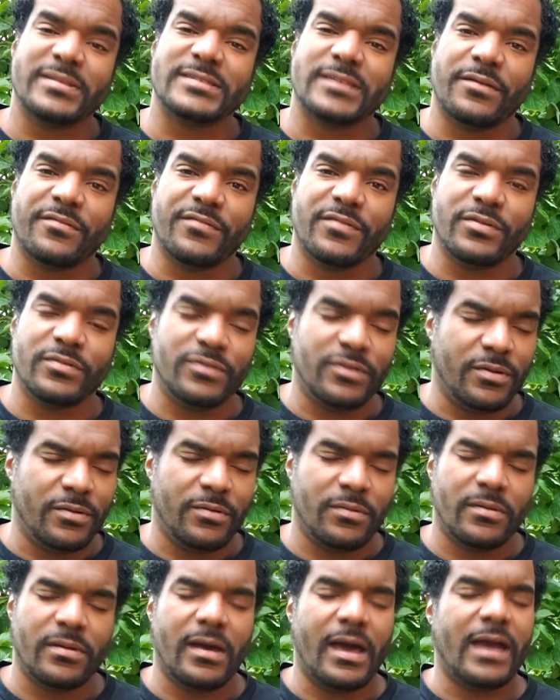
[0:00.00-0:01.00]
some of you
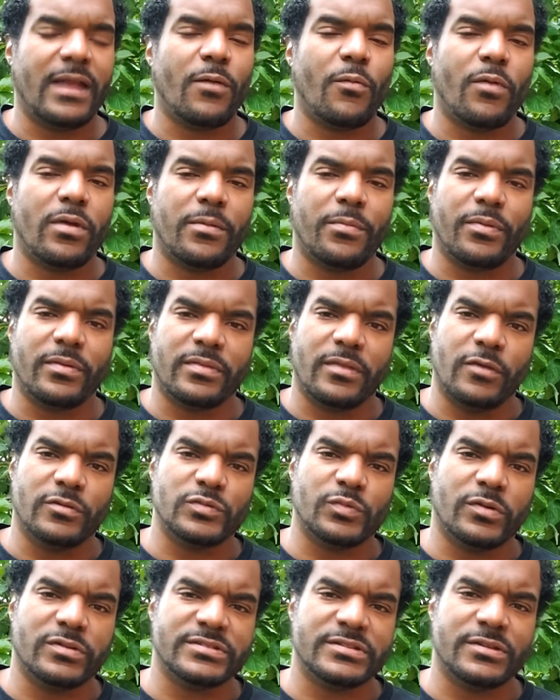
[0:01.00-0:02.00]
do. I don't want to put
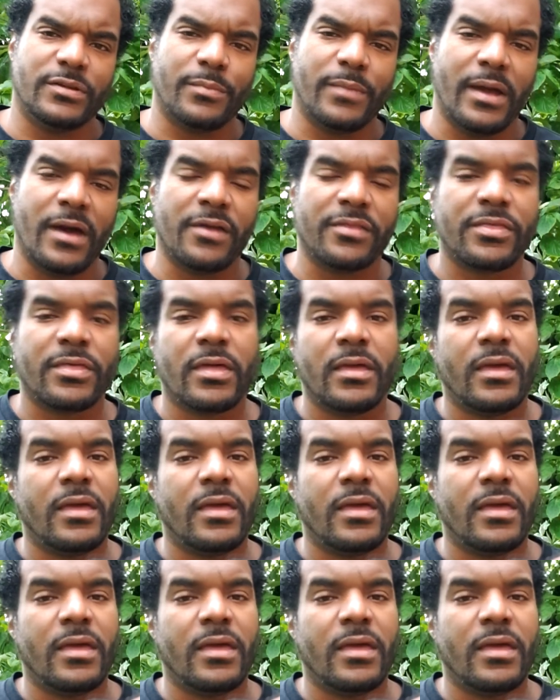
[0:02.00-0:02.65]
those words in your mouth.